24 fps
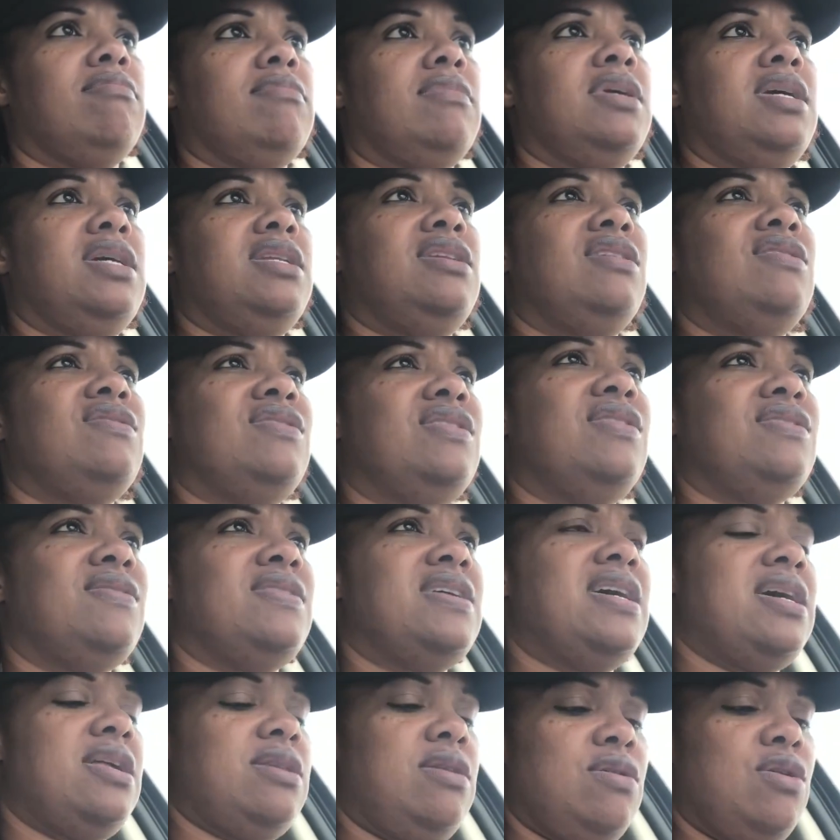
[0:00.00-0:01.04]
I don't know
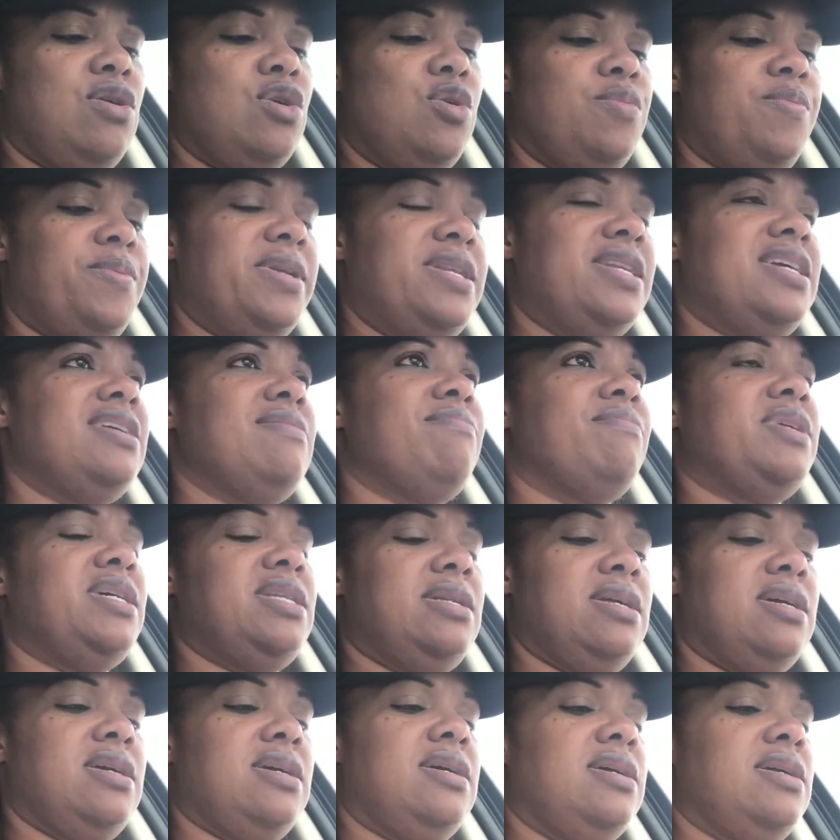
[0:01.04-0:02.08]
how to open it, but
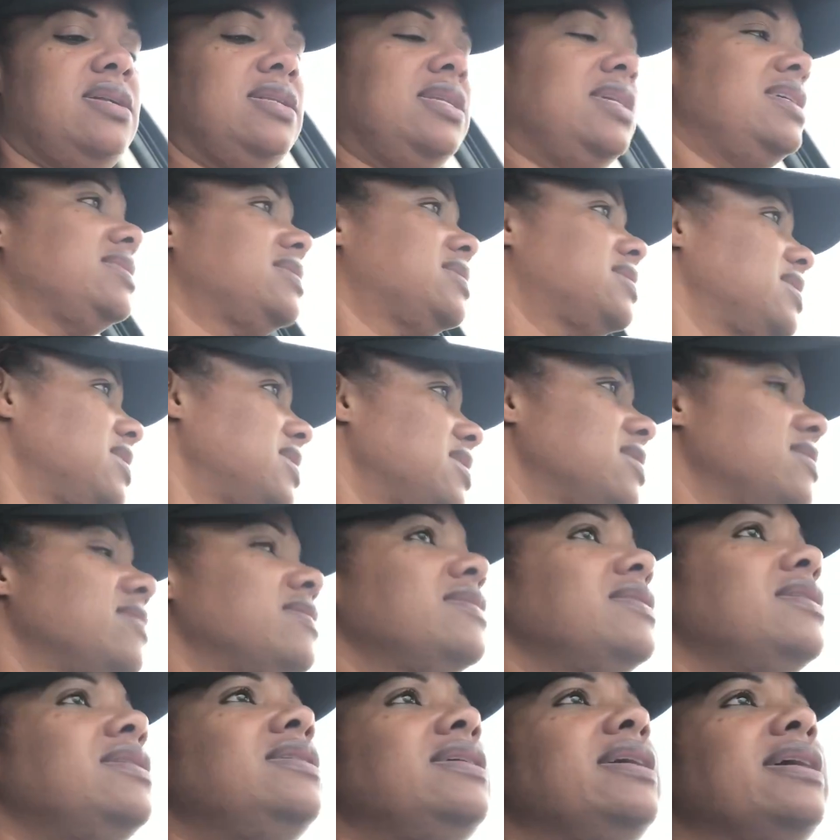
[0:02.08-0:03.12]
uh, let's see.
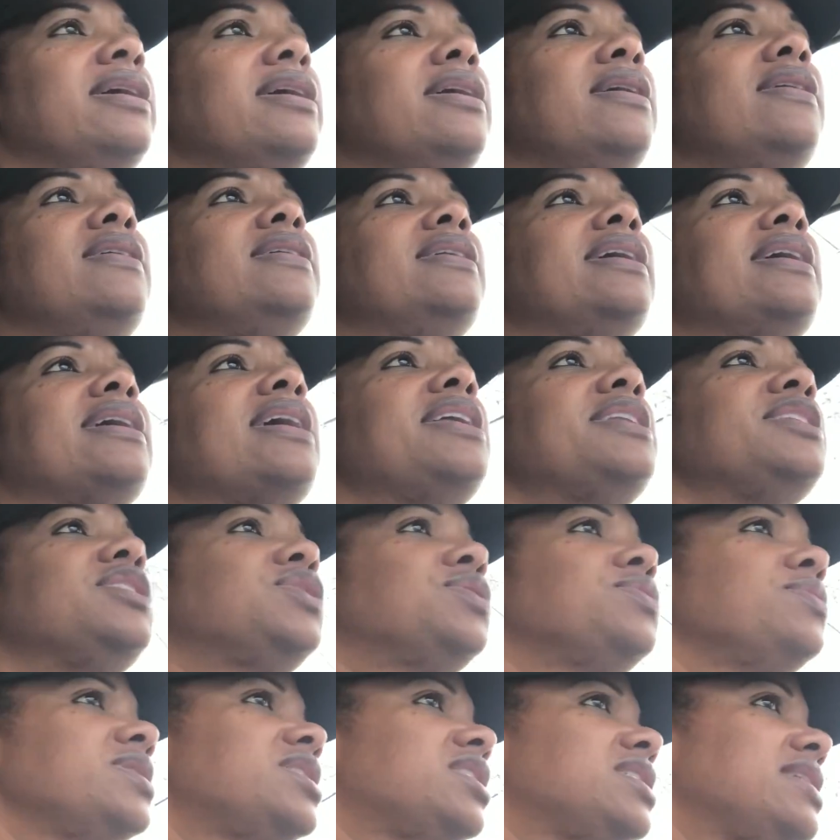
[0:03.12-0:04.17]
Oh, hang on, I gotta
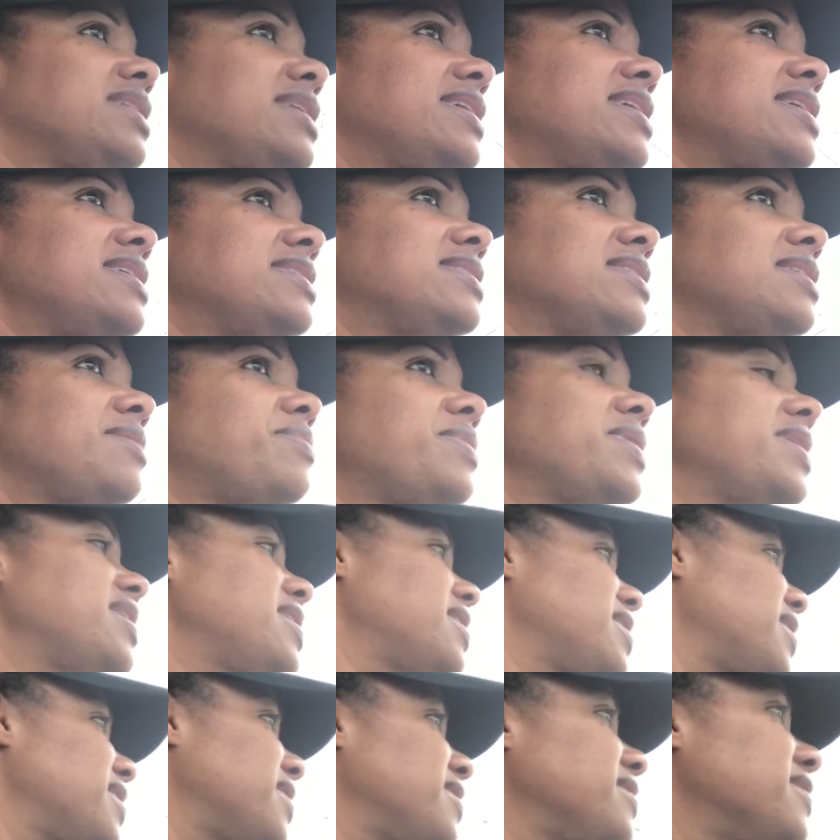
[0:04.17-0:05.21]
switch lanes up
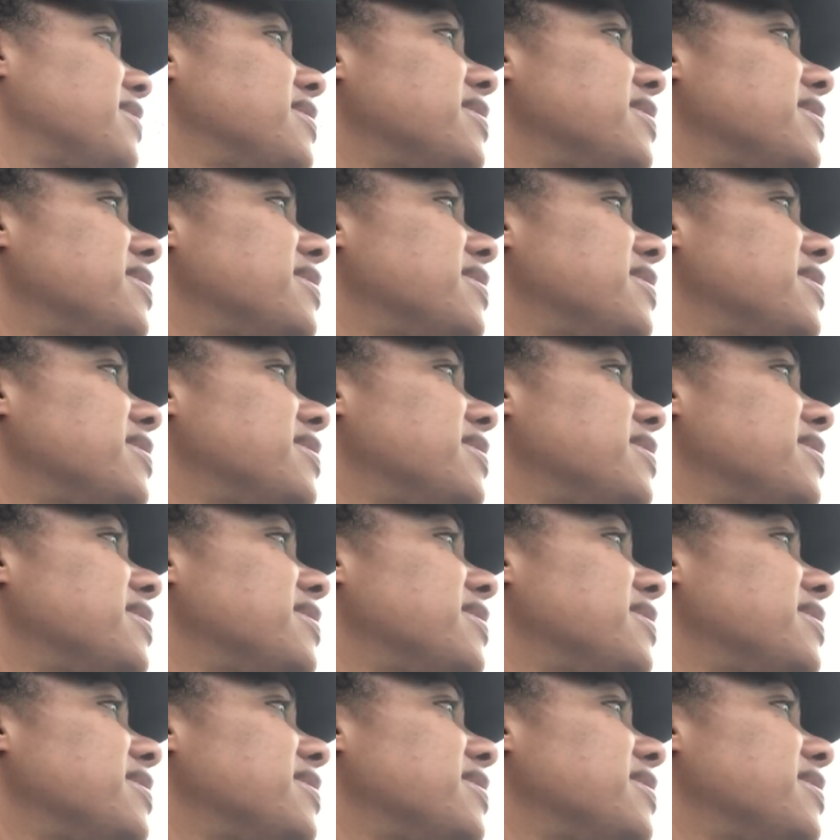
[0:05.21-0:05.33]
here